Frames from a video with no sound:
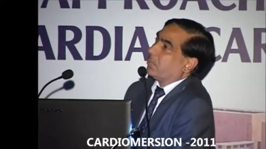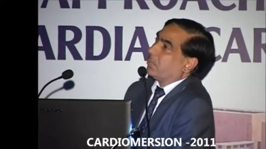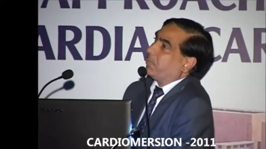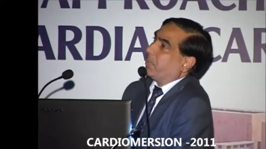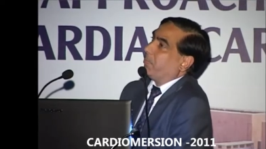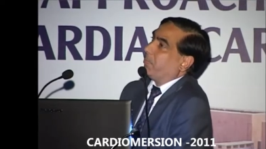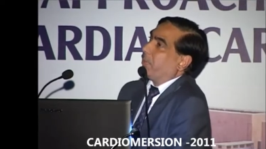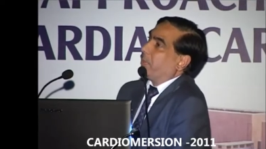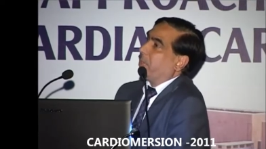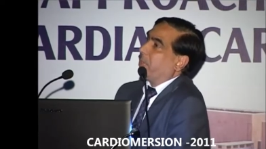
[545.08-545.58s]
It
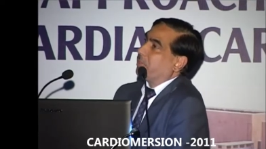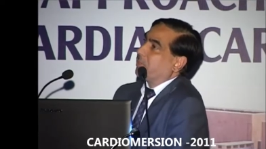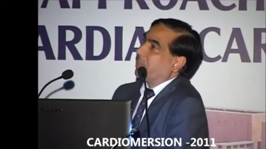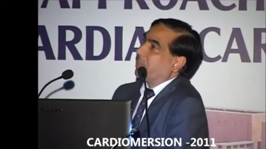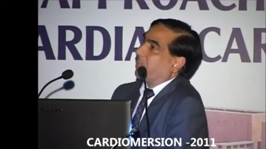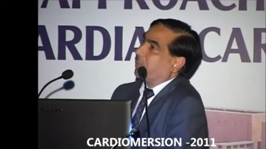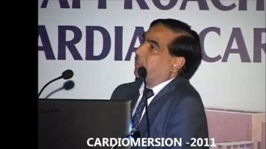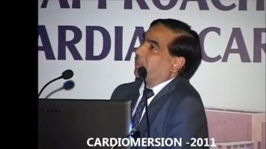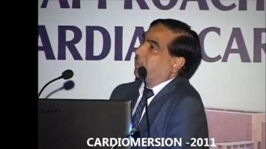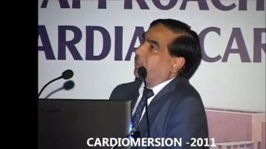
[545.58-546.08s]
may be
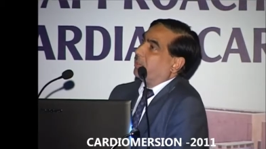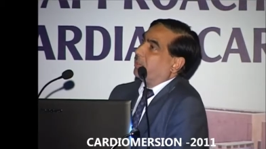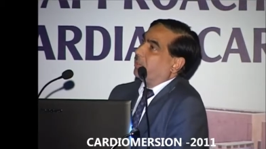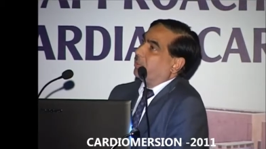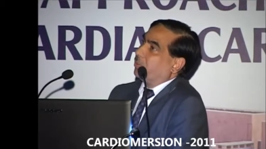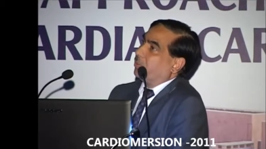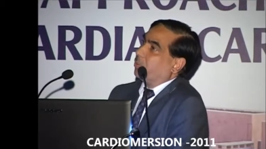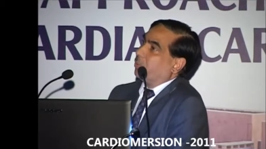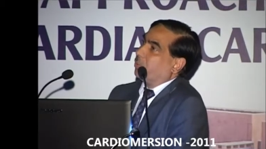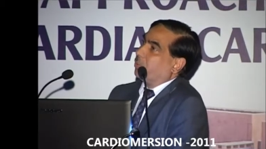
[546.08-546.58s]
dissected
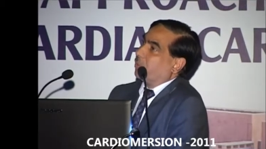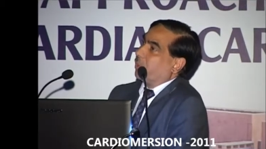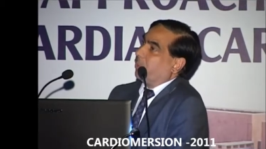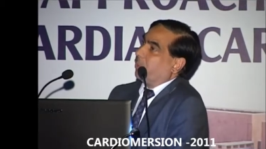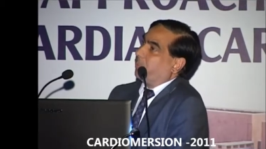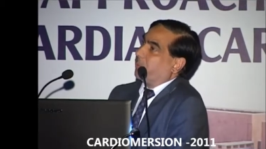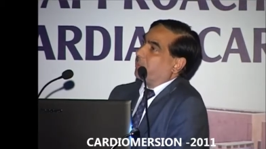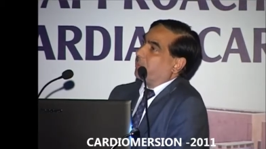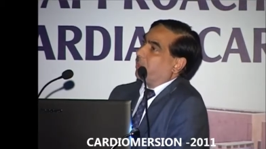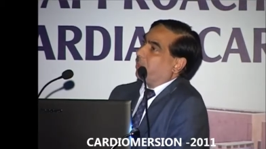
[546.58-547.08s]
in 2 to
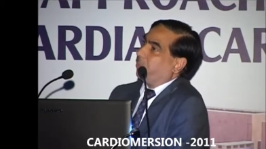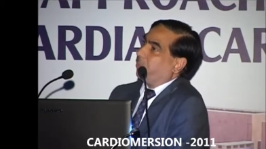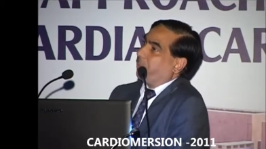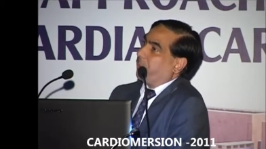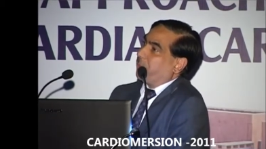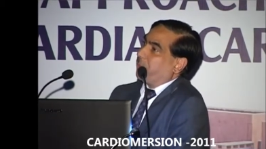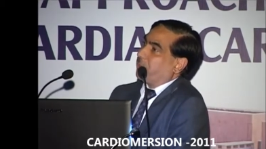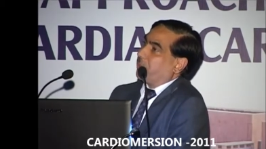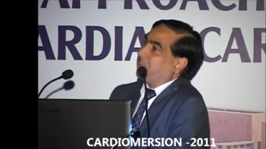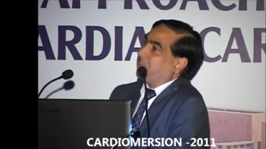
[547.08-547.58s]
3% of
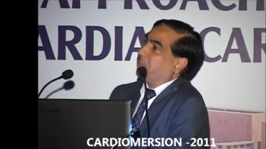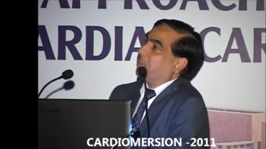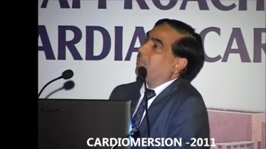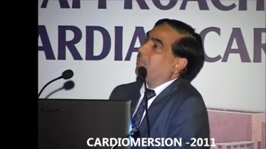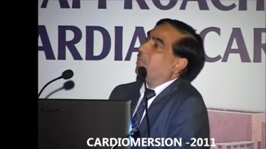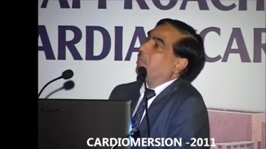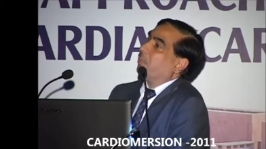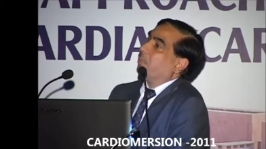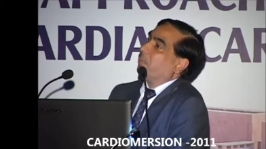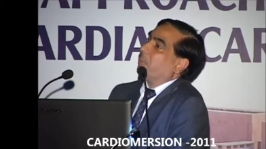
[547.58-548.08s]
patients
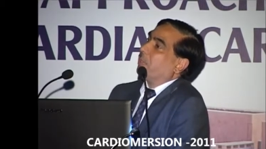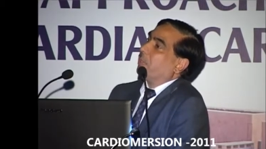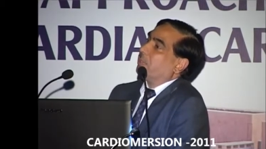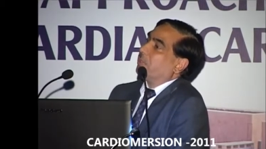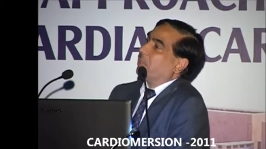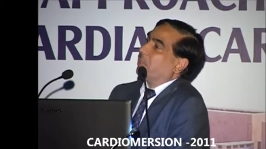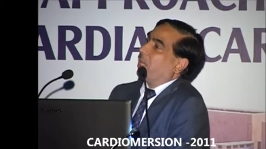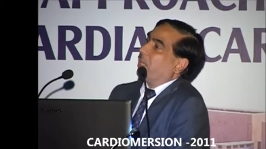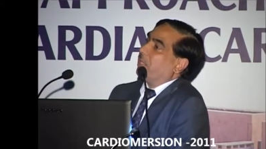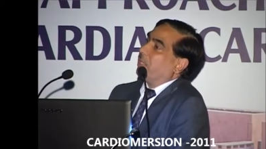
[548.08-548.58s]
because
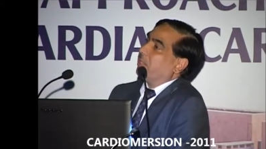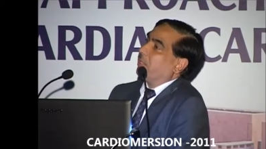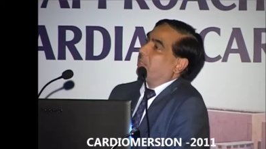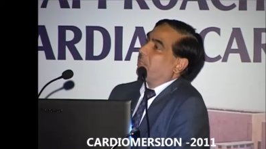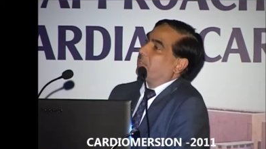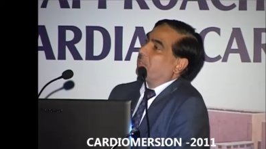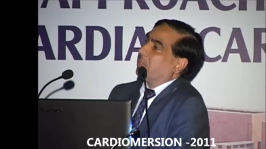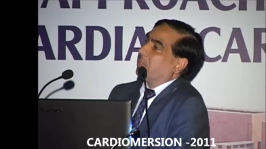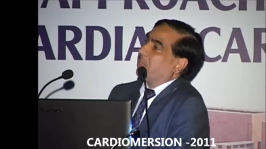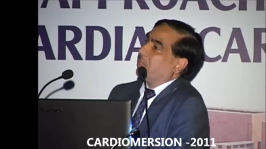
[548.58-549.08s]
the guiding
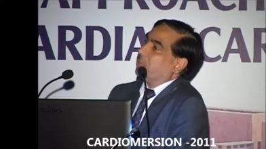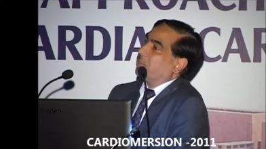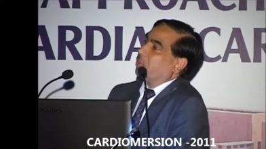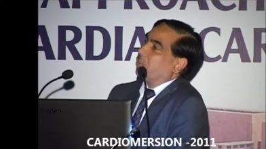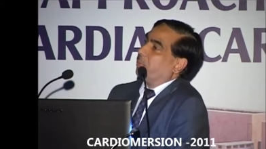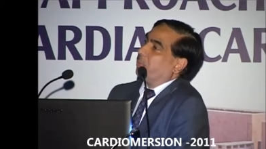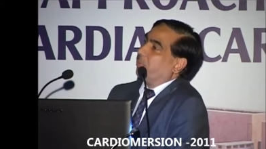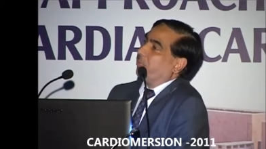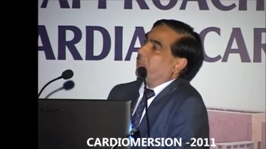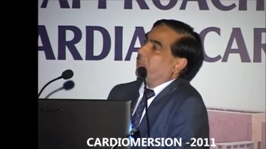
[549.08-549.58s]
catheter has
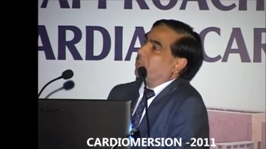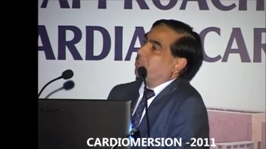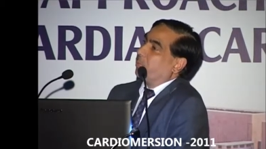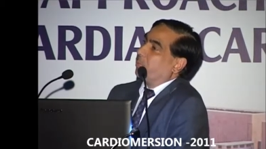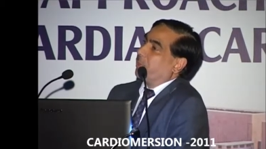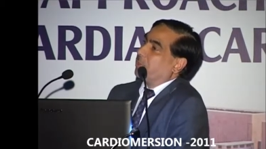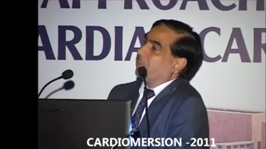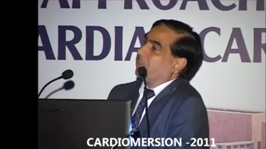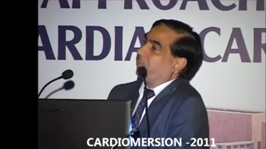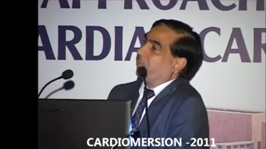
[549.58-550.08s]
to be very
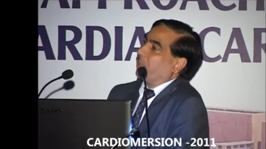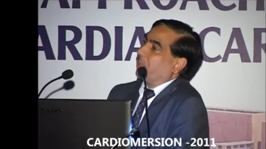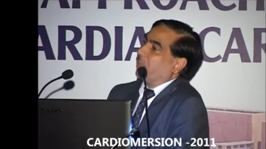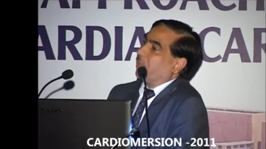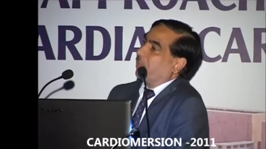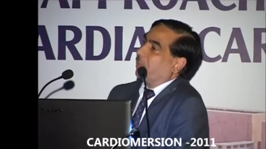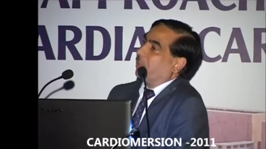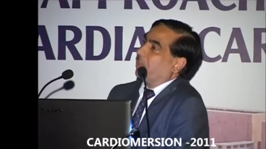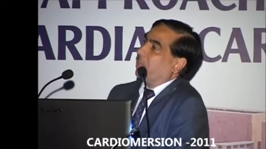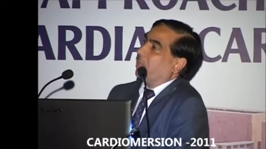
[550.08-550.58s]
specific,
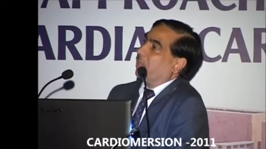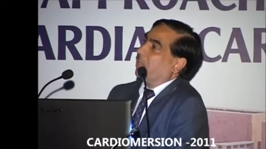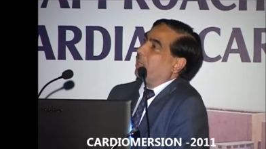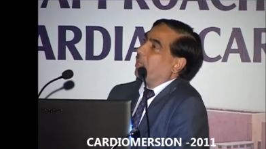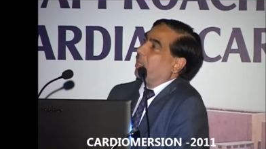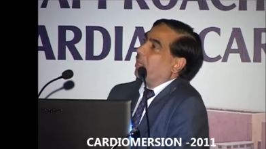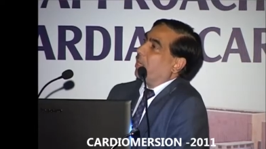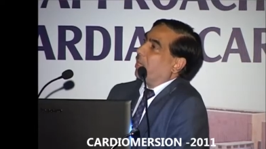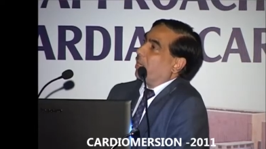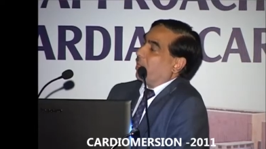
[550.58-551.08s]
and
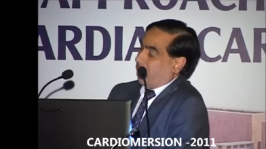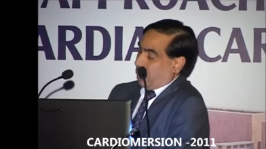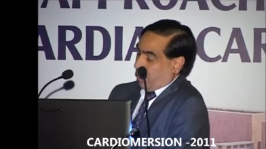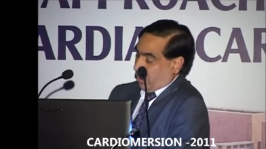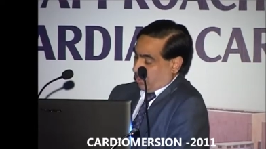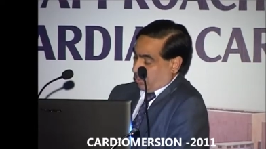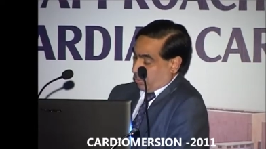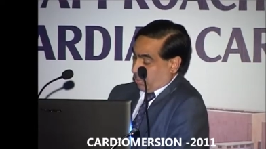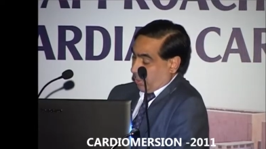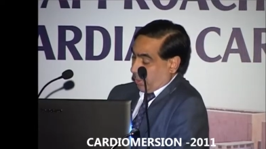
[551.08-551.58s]

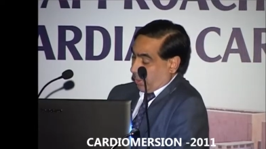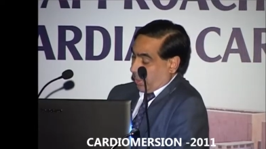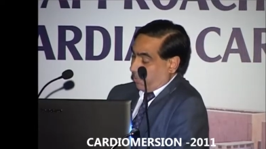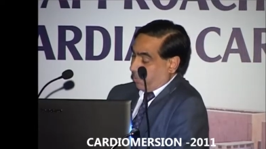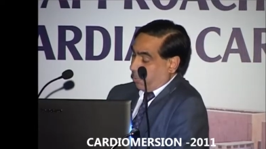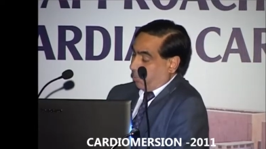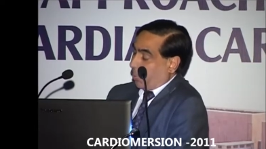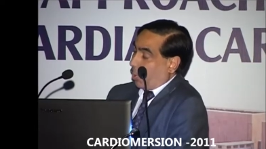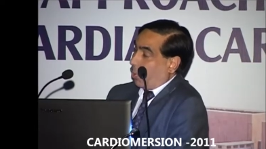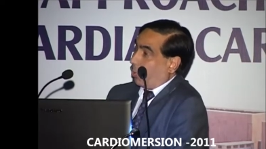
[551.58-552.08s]
so there
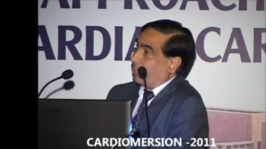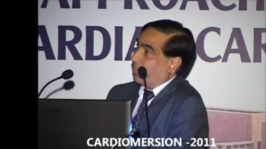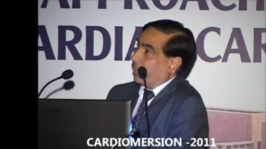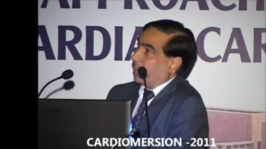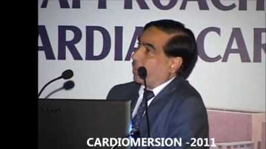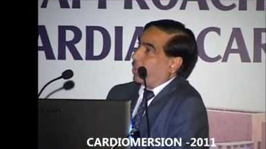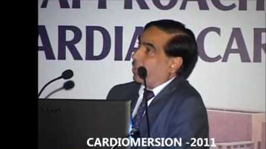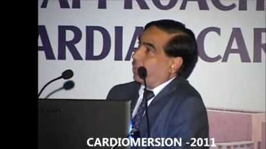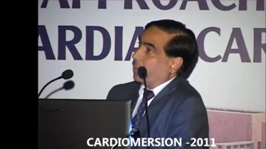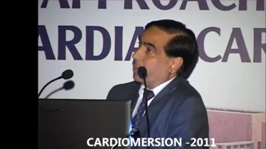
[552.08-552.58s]
can be problem
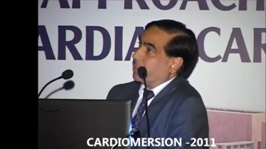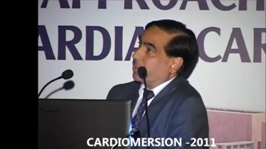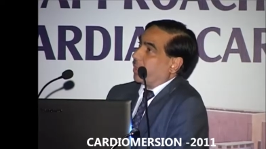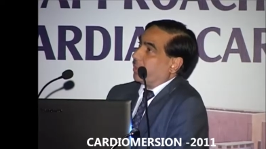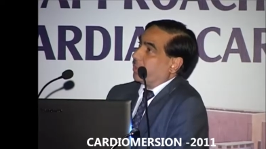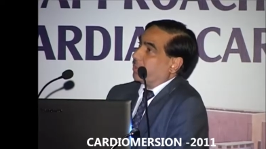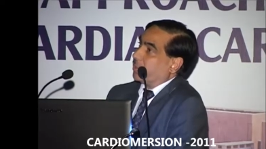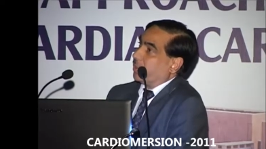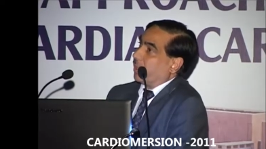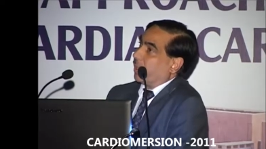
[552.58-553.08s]
with coronary
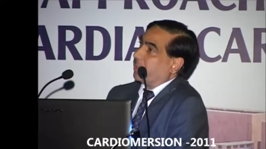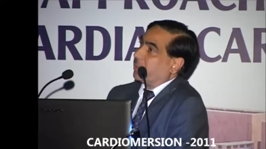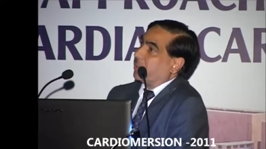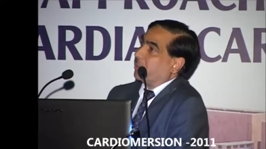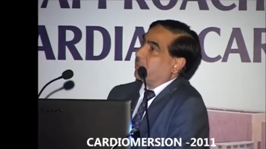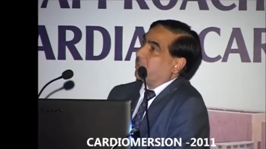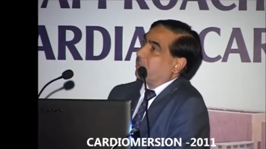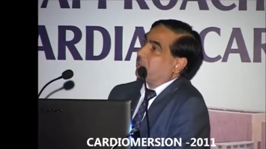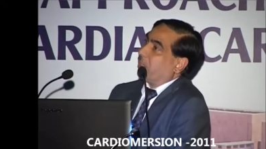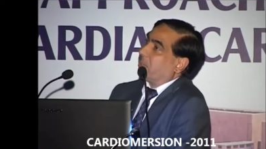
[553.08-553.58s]
sinus
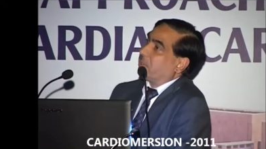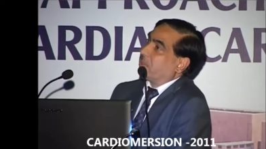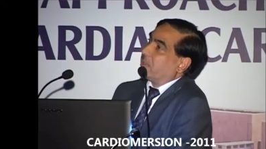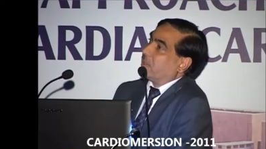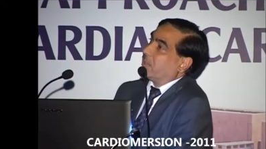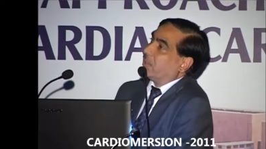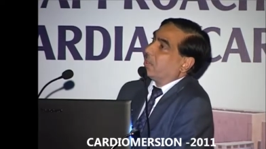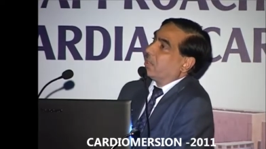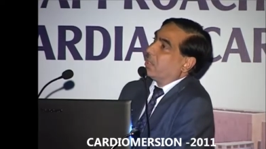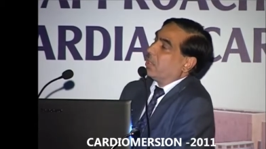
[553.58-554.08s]

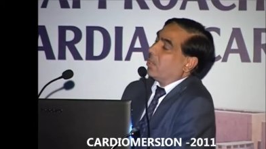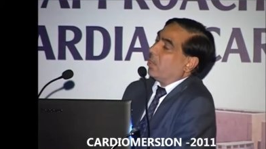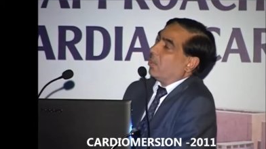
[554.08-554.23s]
dissection.